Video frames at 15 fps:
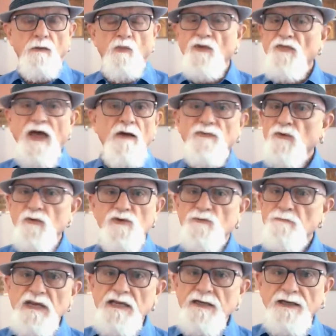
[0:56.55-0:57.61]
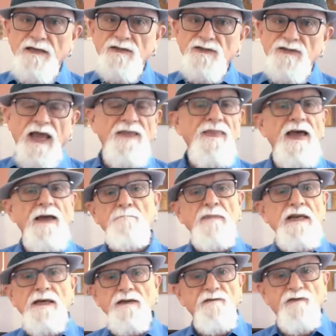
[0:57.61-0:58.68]
Without those meanings and that
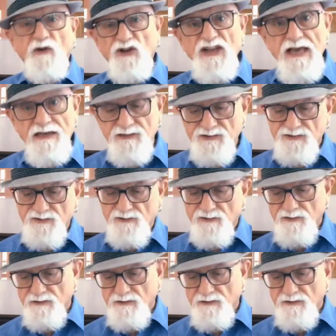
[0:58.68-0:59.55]
meaningfulness,